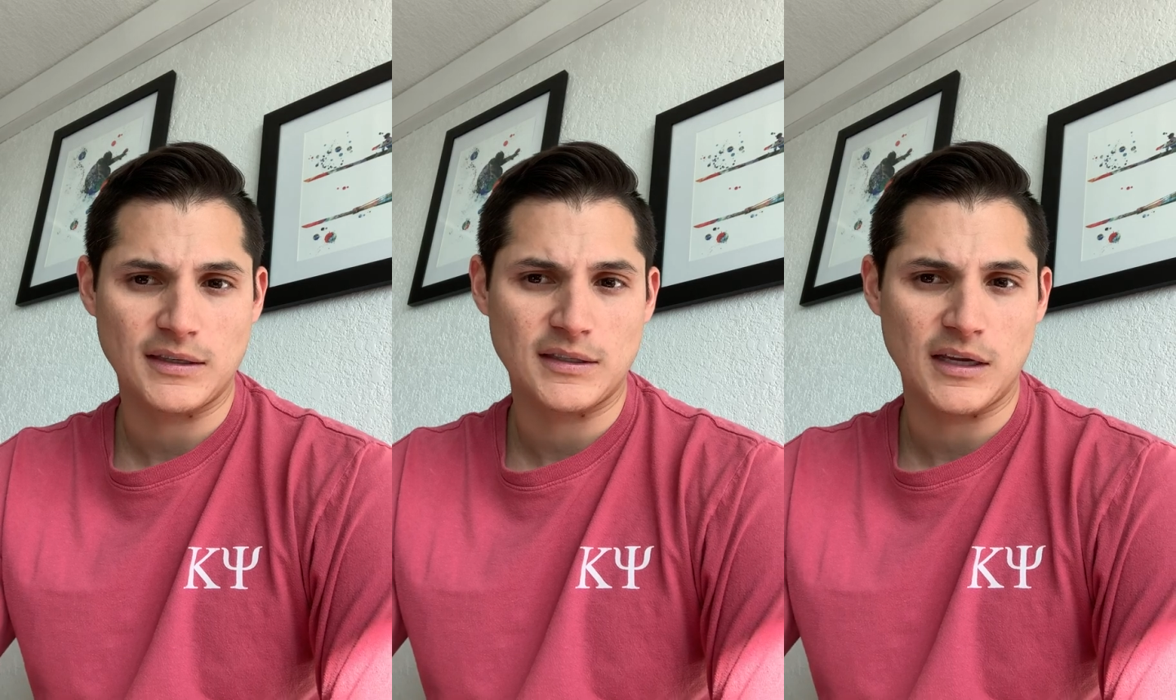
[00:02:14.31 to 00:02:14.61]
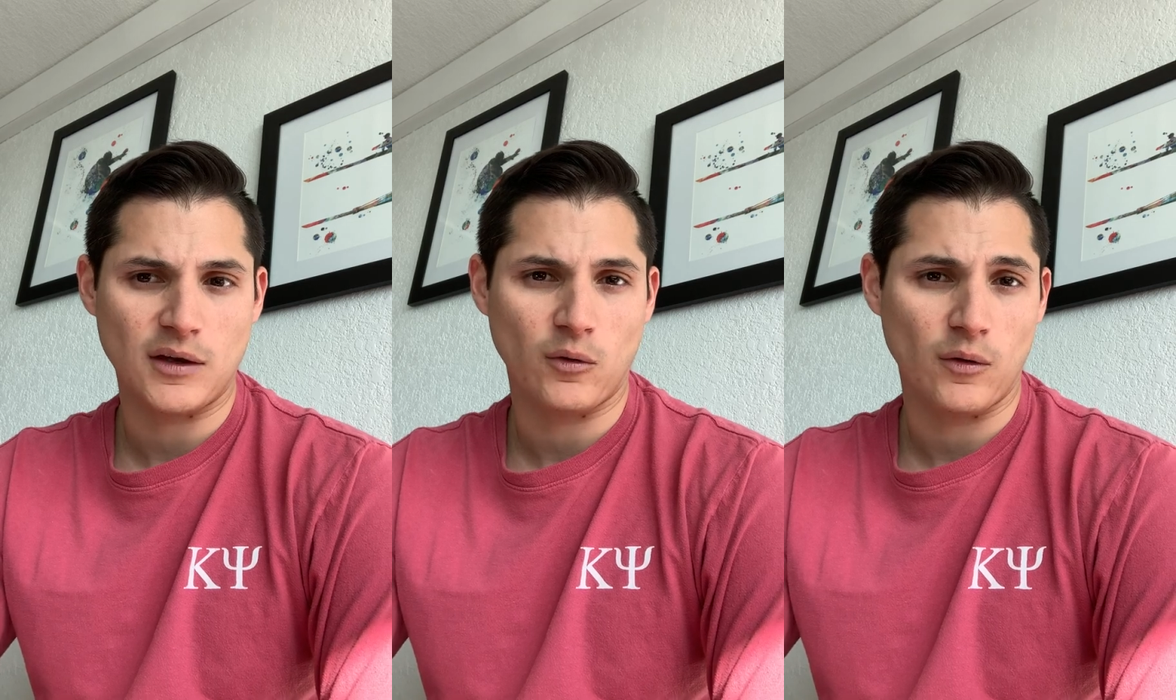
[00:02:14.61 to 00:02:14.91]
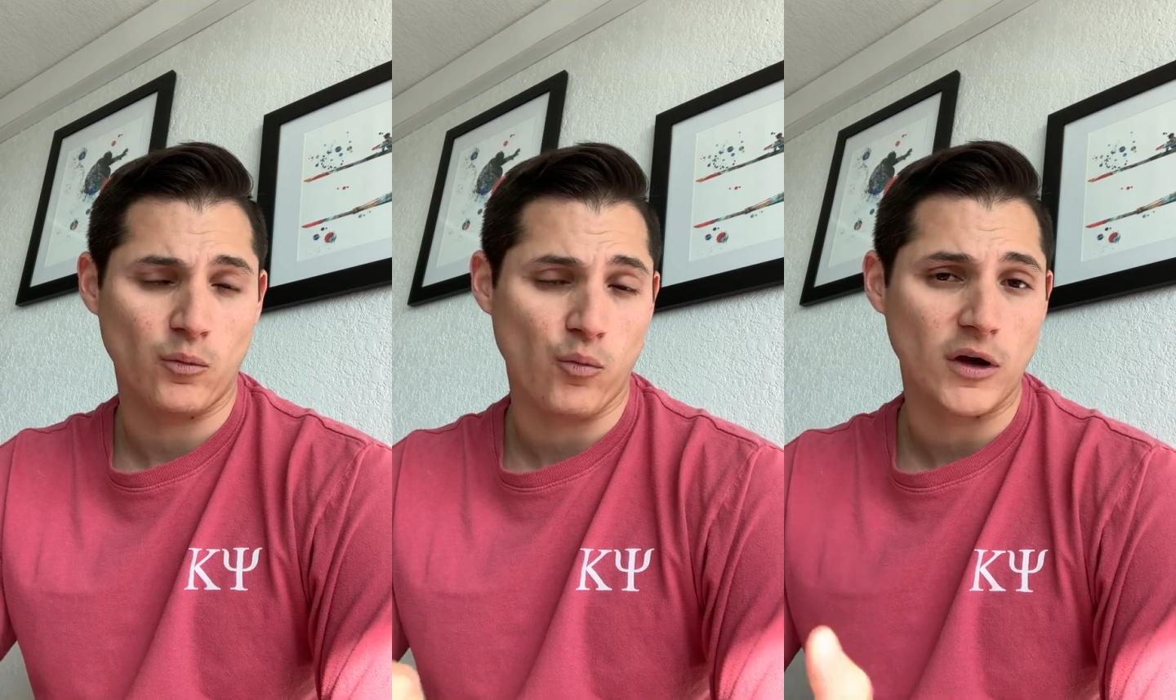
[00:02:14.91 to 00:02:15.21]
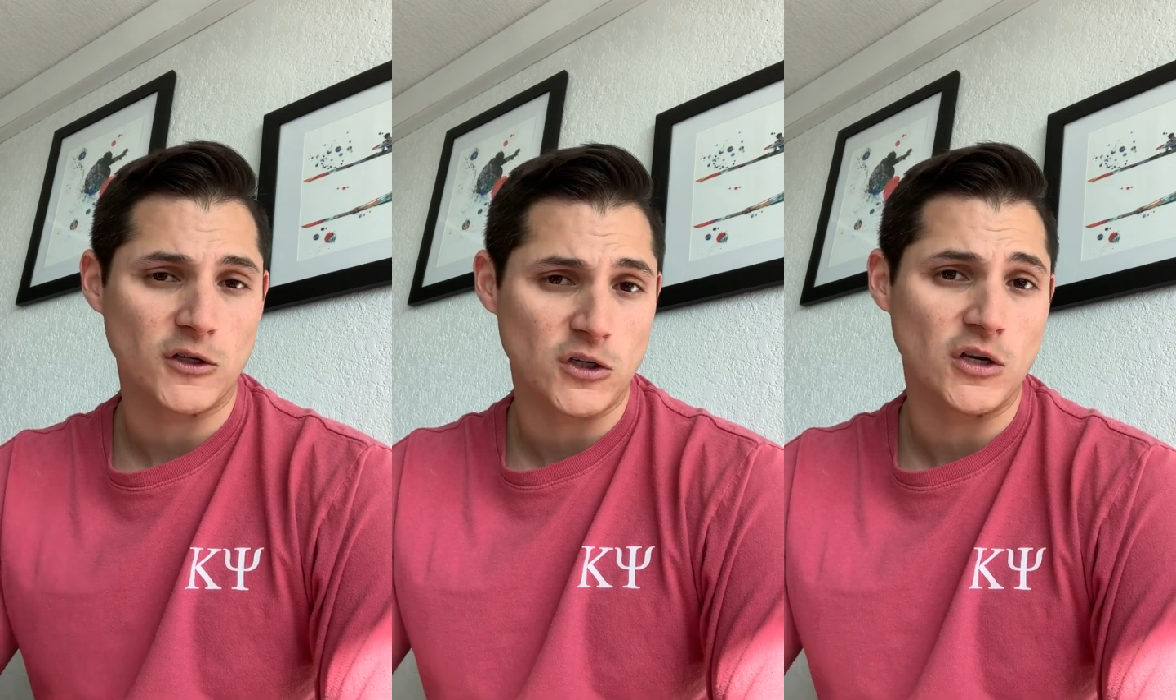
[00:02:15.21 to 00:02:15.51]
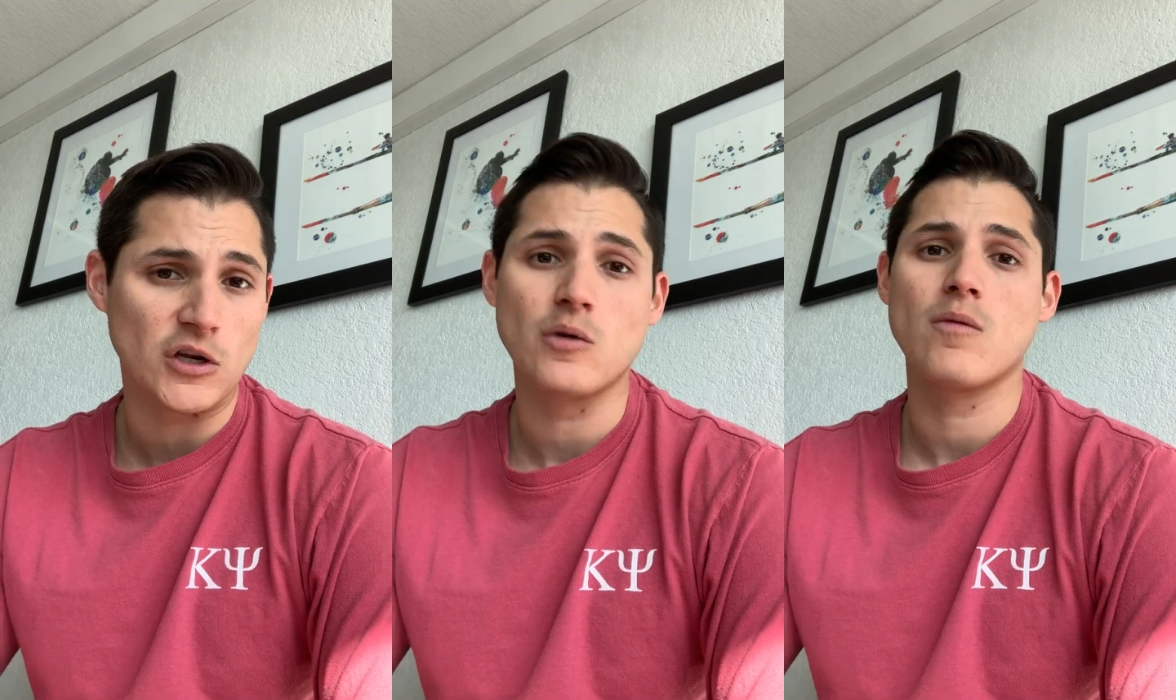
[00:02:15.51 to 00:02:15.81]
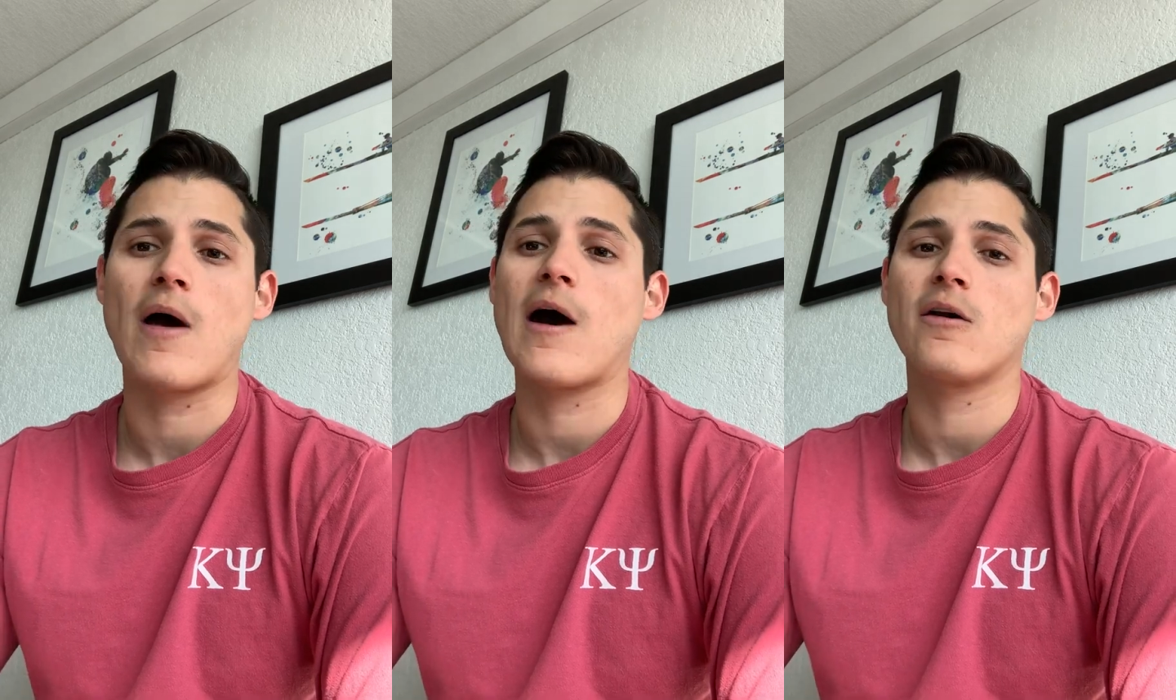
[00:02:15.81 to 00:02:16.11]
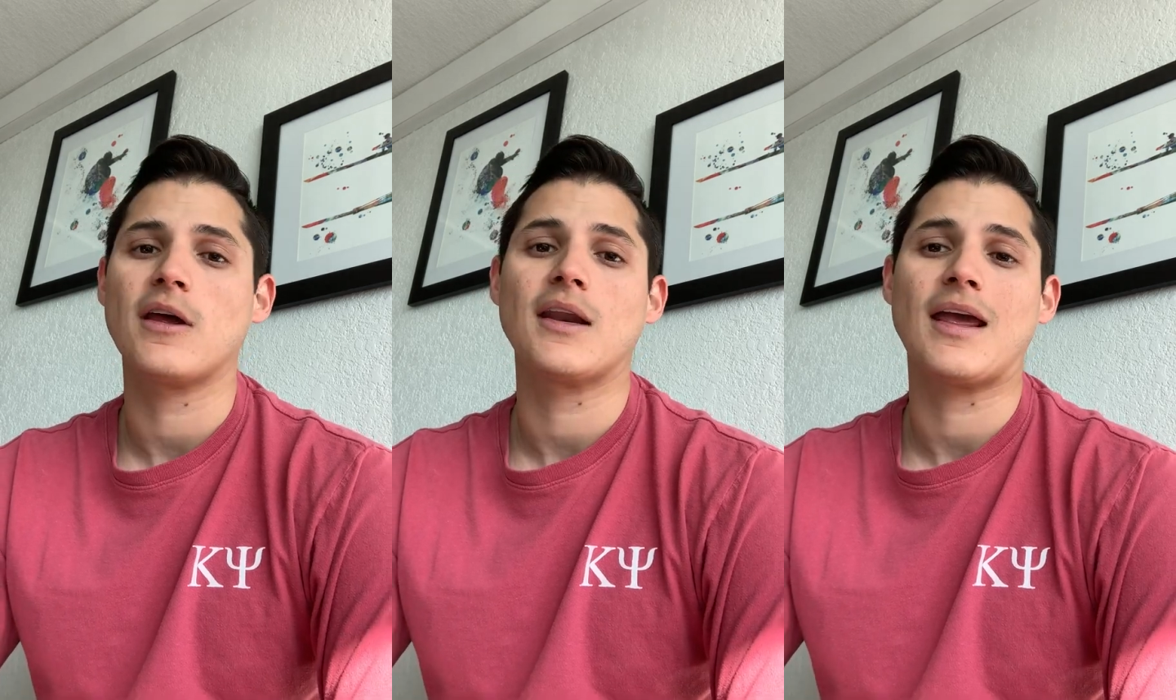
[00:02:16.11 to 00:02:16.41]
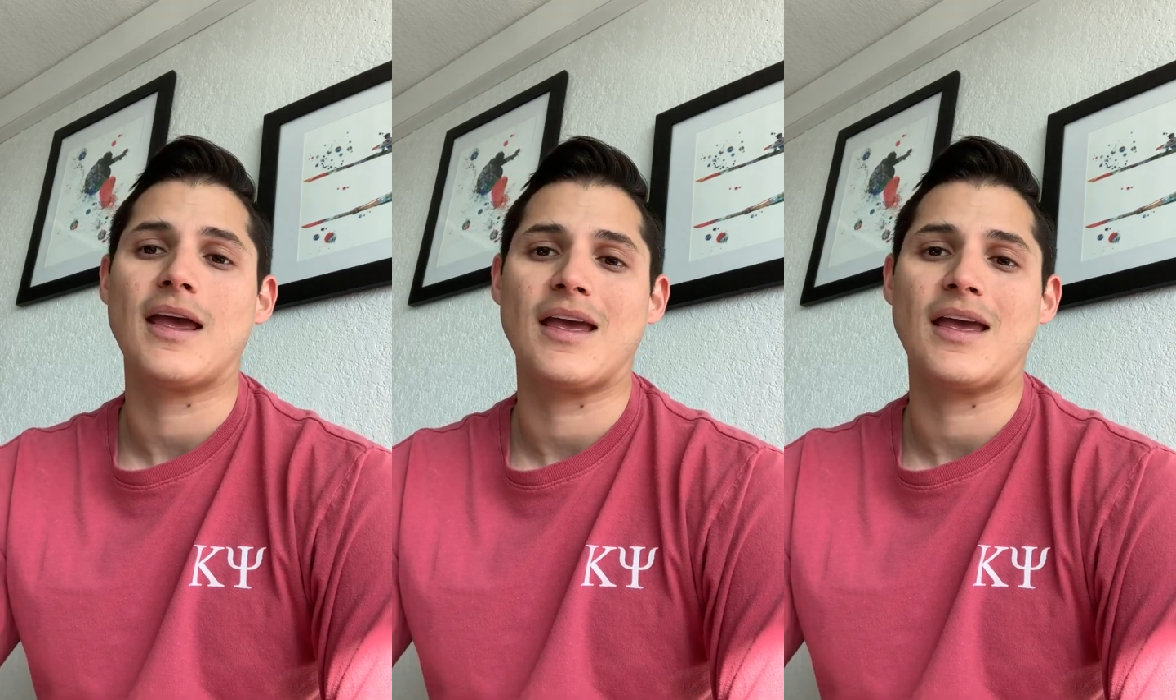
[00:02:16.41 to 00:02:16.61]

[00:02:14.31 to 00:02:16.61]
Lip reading: seeing what she knew about it.